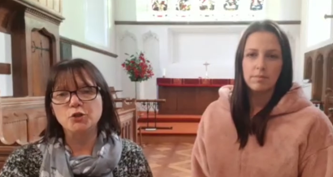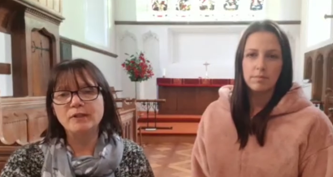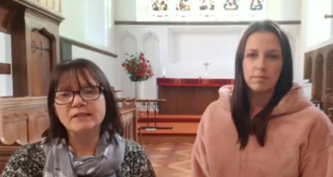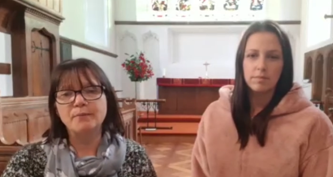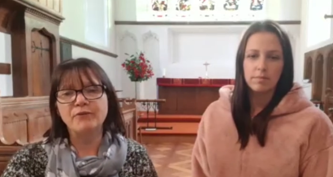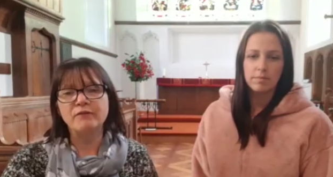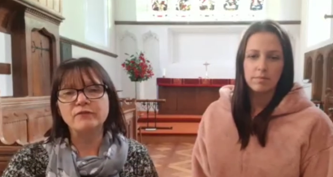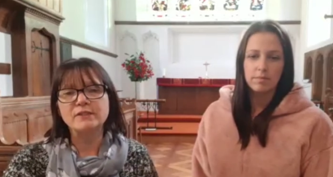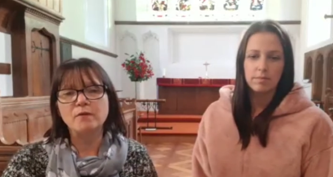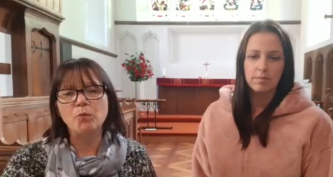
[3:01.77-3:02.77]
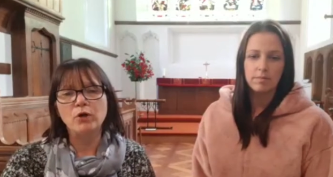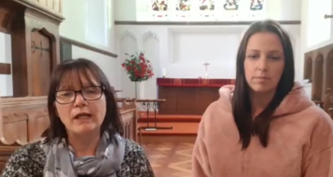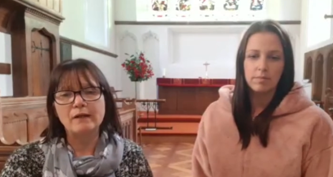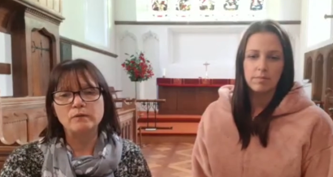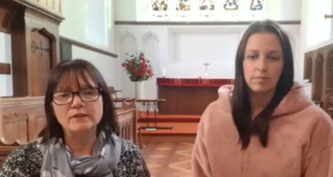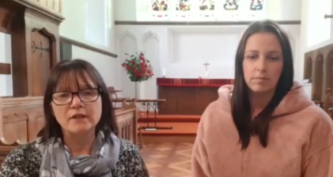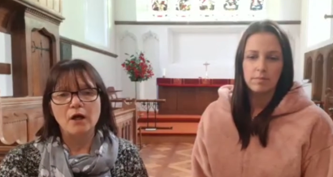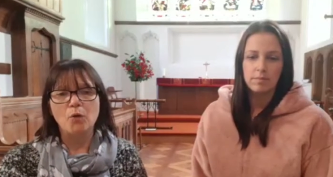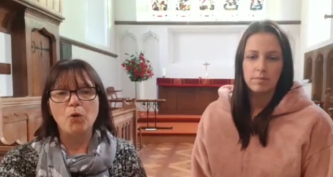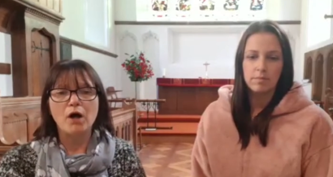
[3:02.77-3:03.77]
Speaker 1: doing something for someone else
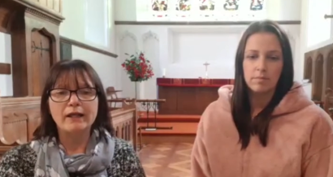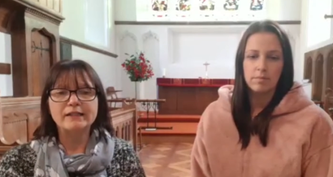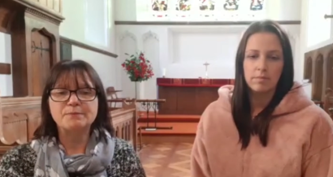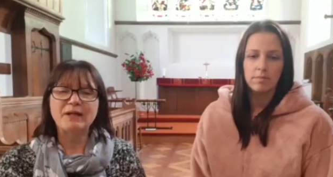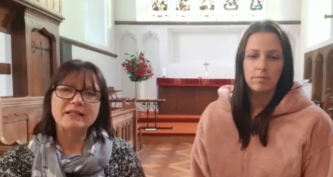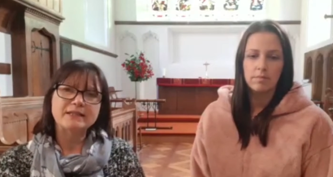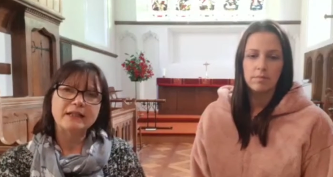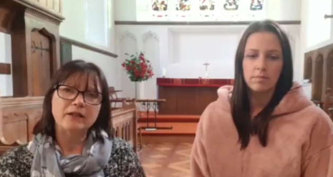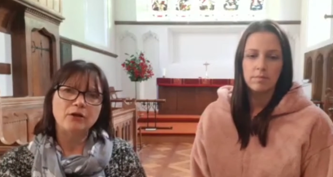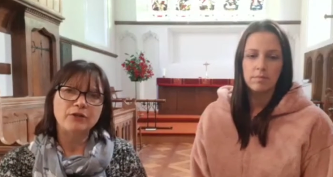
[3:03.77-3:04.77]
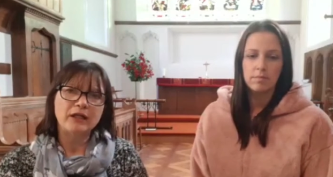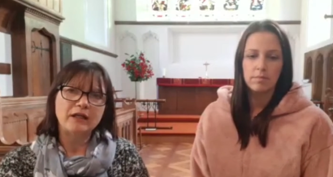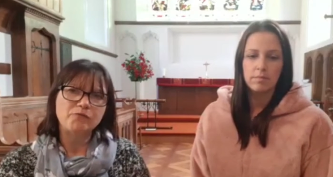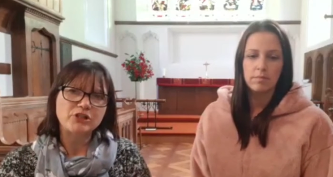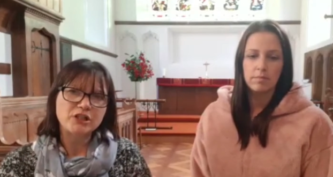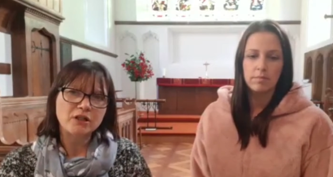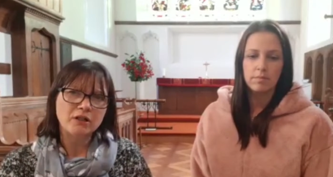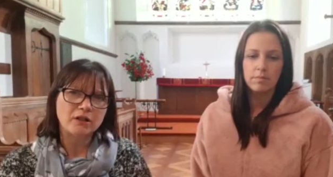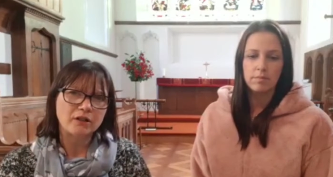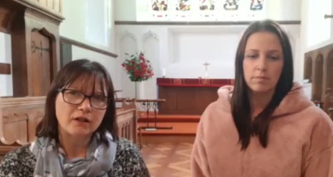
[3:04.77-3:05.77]
while expecting nothing in
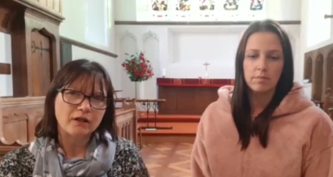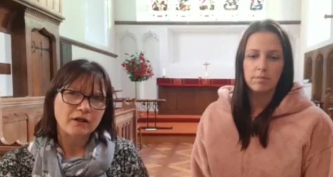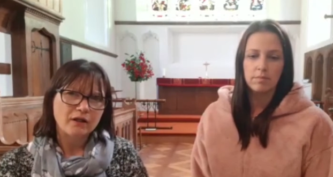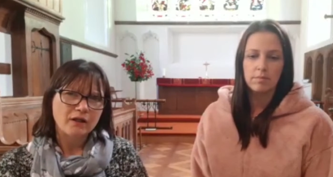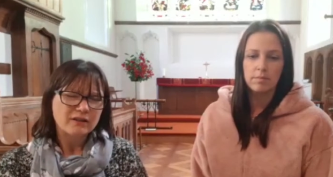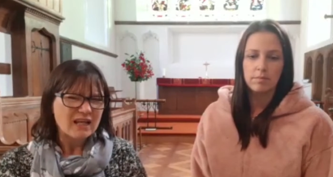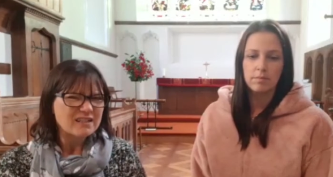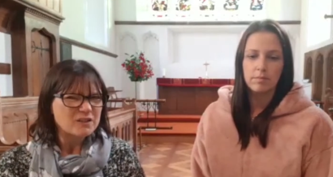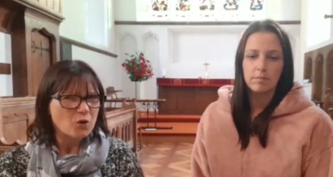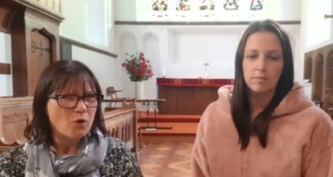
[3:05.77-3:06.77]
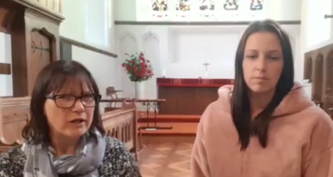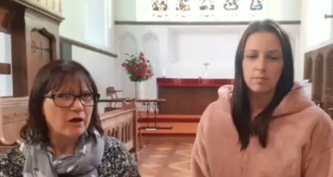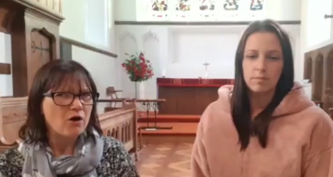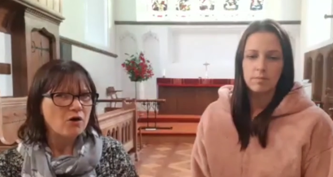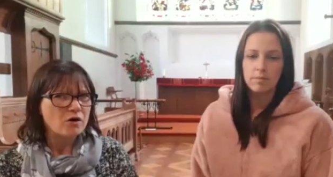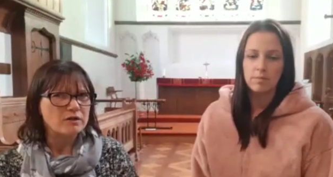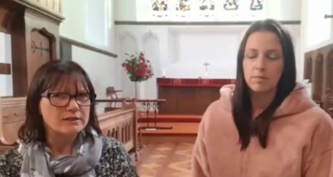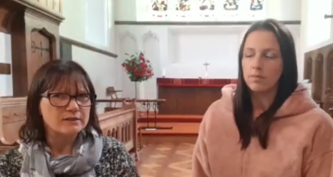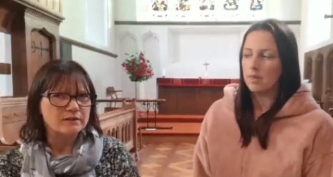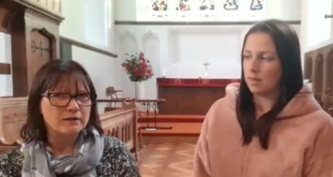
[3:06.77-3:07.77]
return. That's quite hard.
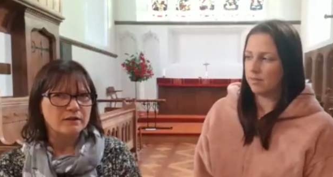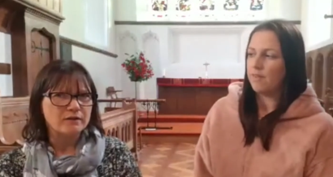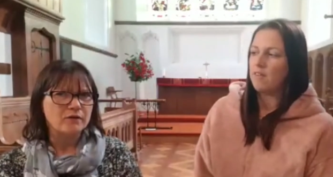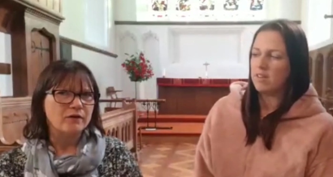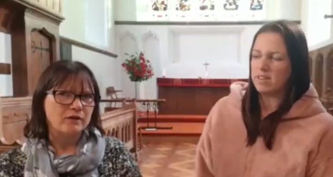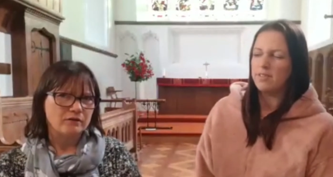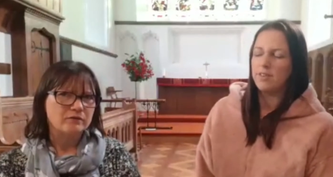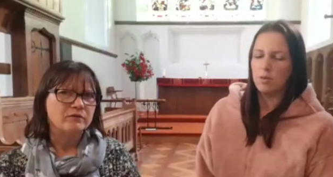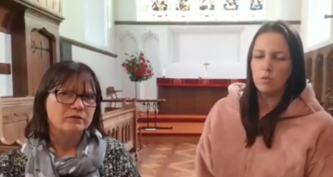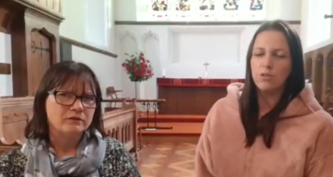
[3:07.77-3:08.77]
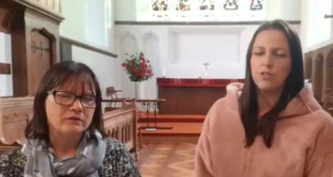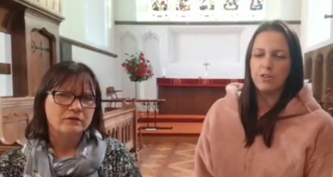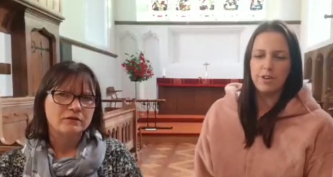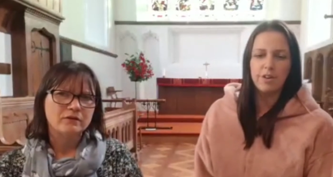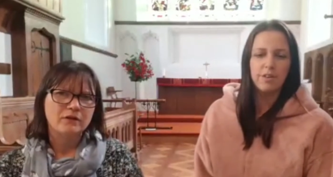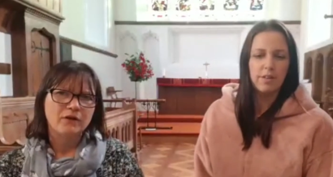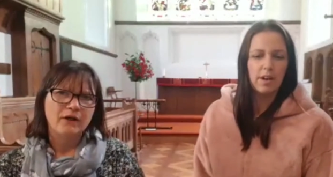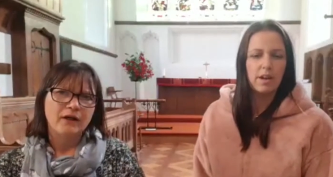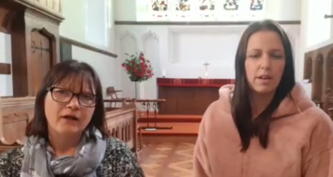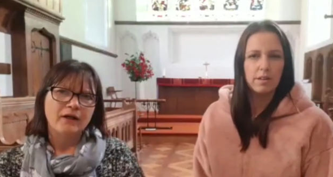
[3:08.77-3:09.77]
And that's very difficult to do,
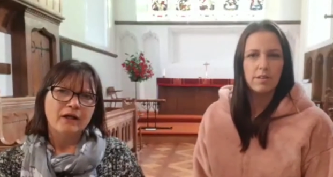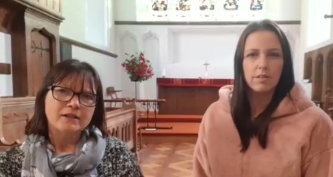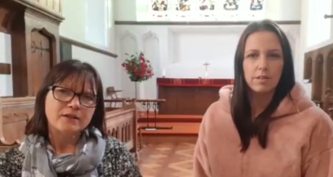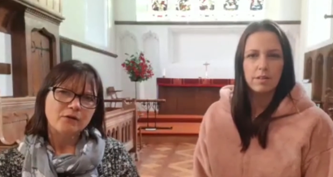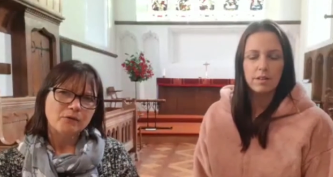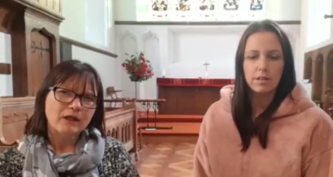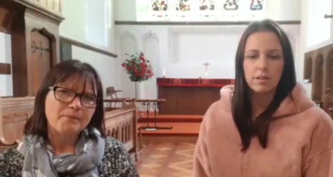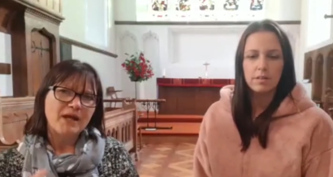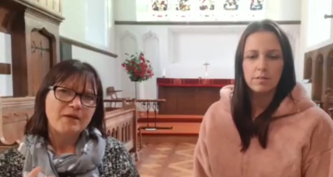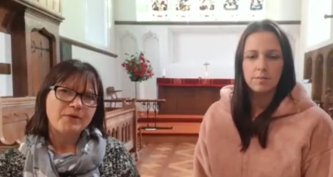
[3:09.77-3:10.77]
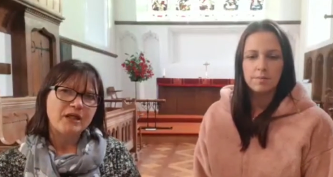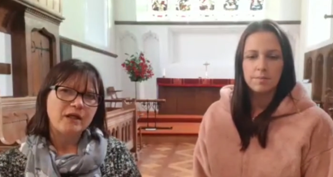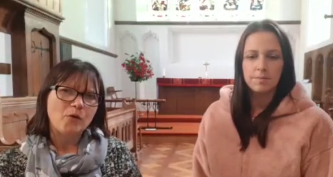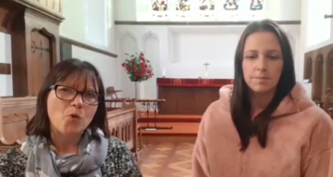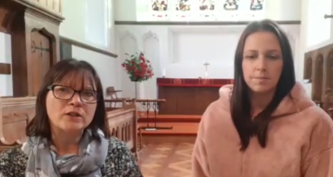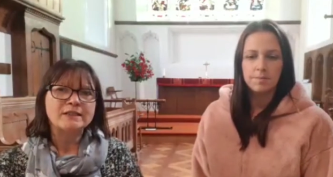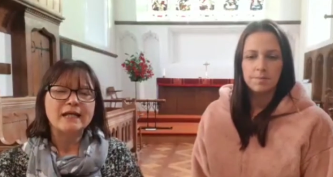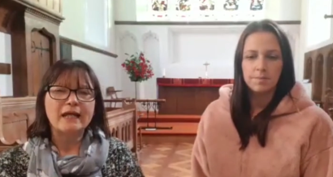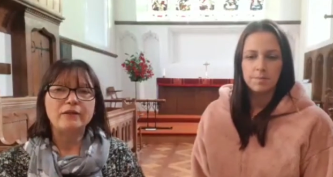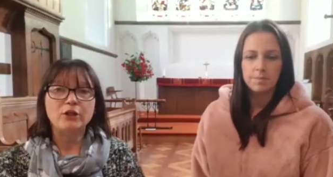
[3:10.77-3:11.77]
yeah. So maybe one
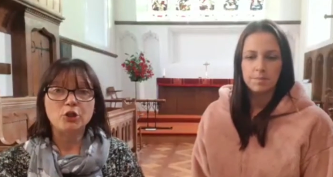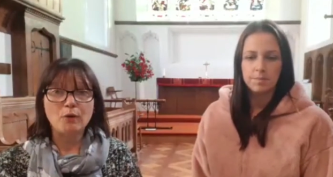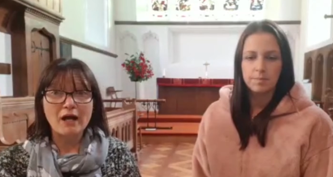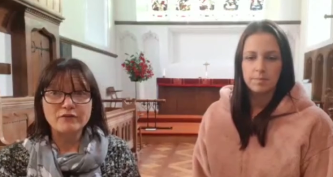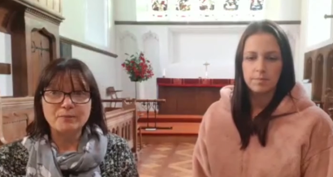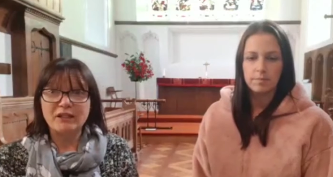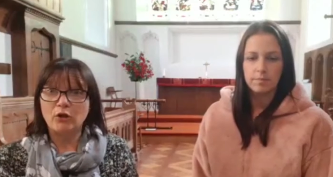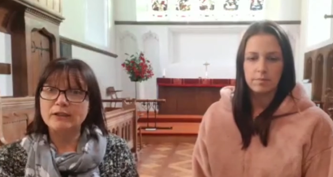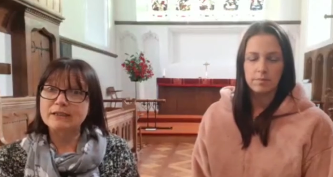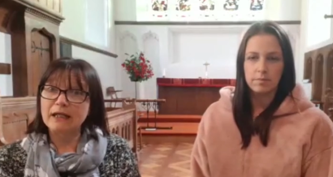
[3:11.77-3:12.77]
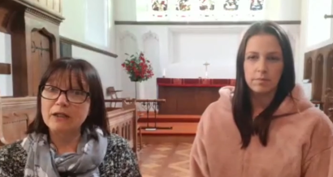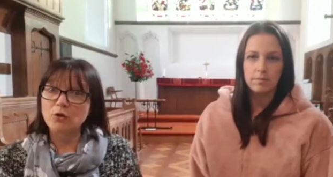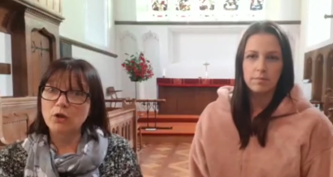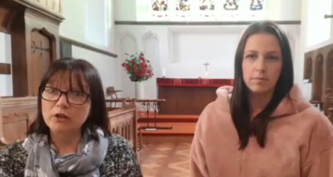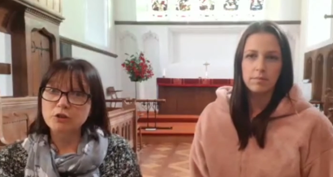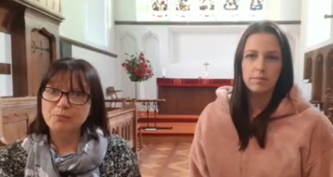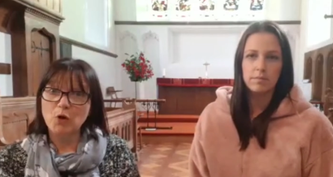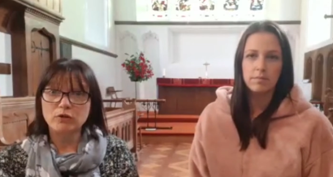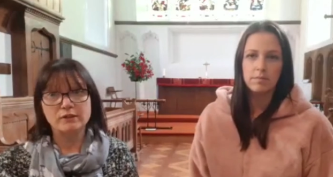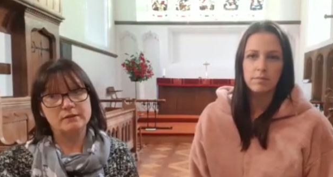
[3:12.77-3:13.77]
day that you have something nice in your
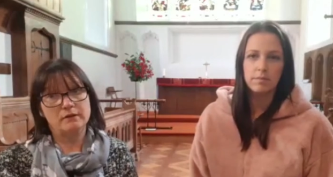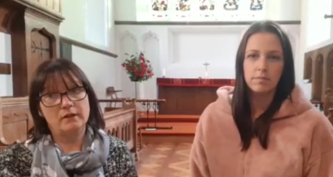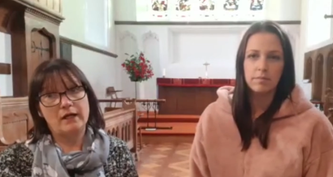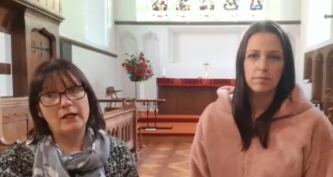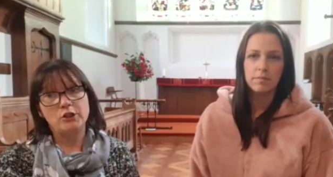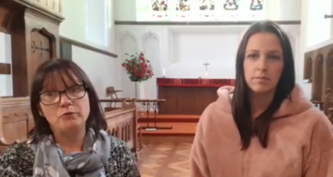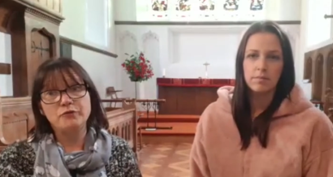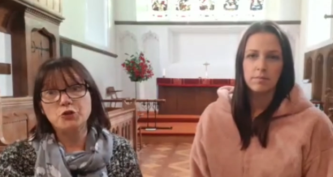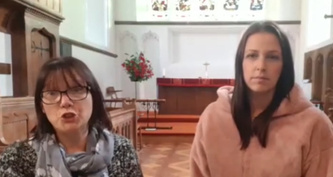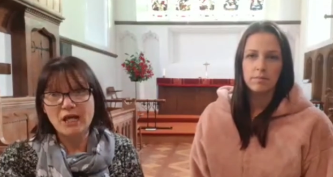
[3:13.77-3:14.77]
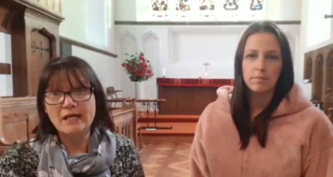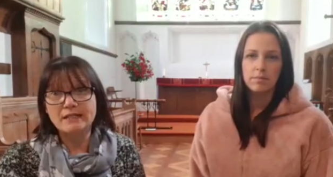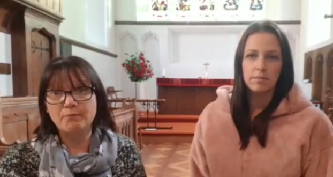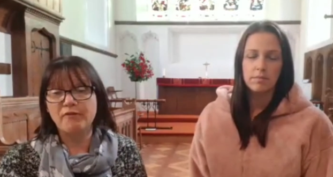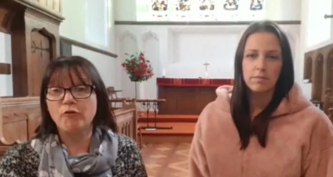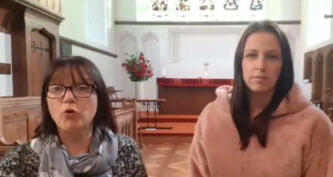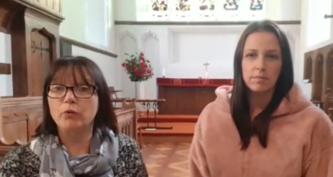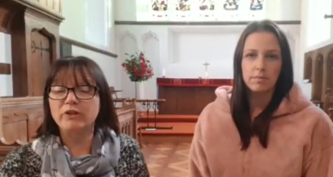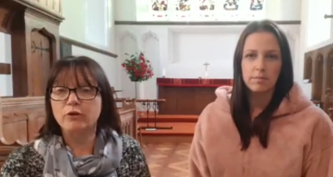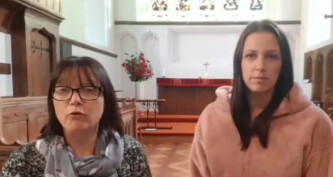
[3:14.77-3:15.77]
lunchbox and you've shared it before
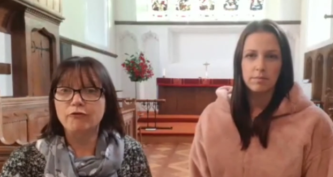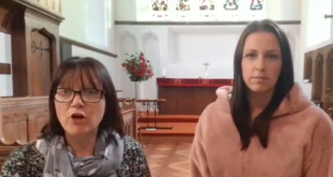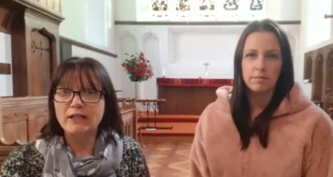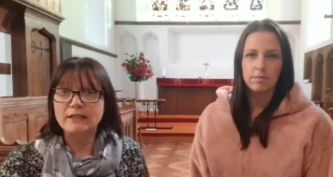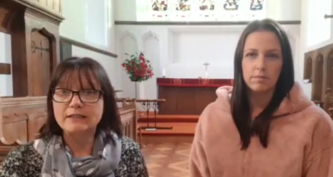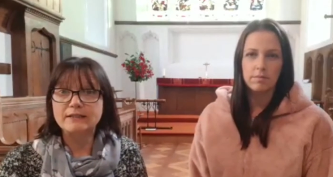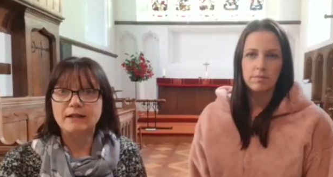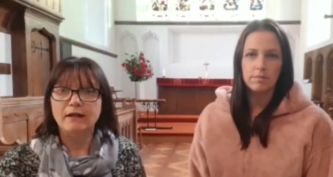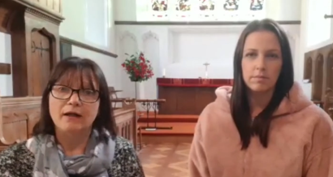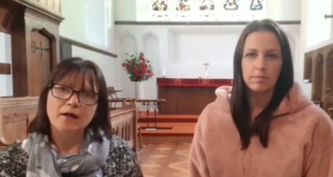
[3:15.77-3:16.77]
with your friends,